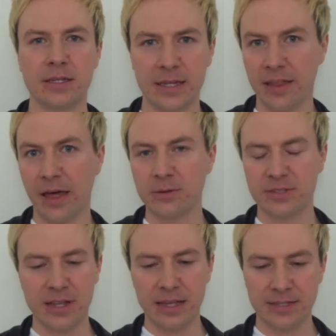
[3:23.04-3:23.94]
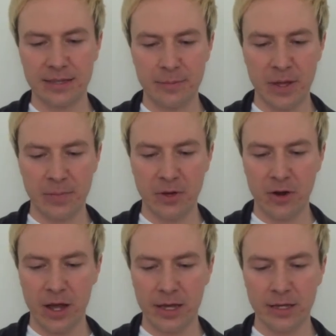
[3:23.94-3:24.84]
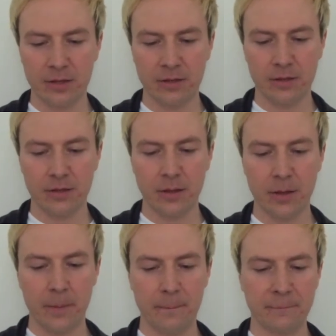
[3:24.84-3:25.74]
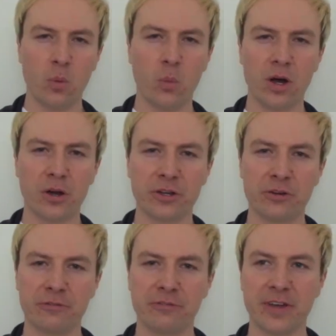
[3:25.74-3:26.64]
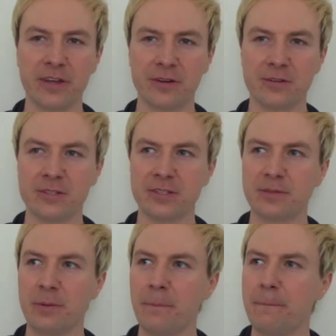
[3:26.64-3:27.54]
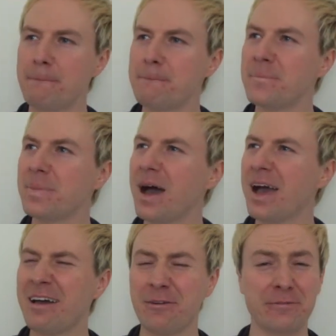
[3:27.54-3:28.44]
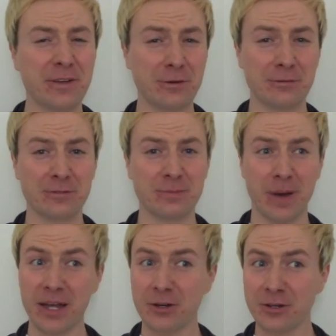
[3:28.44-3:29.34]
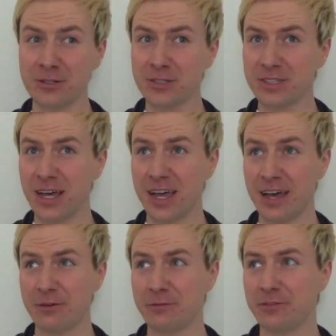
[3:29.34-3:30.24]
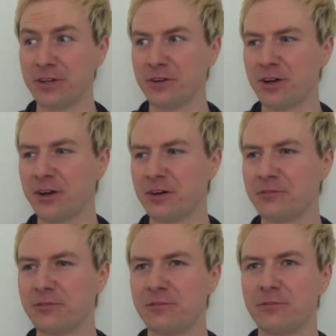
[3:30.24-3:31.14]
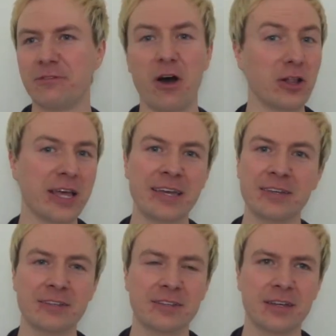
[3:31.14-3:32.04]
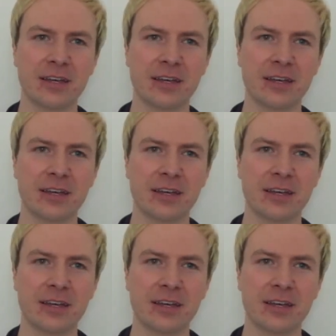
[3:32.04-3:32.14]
Yeah, that was the last thing that made me cry. What are your fears? I have a fear of spiders. I have a fear of falling.